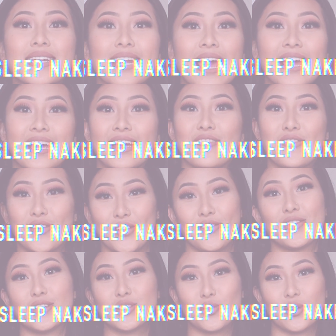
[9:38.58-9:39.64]
naked for the
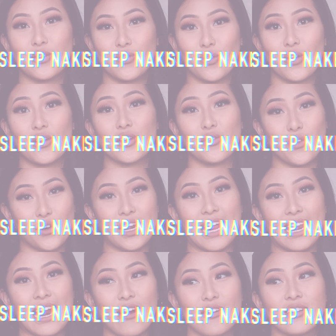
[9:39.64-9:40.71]
first 24 to
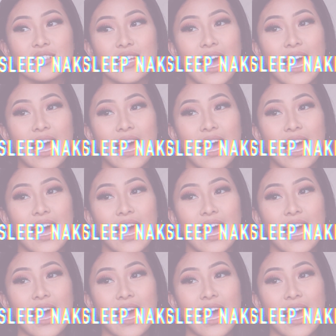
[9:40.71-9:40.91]
48 hours.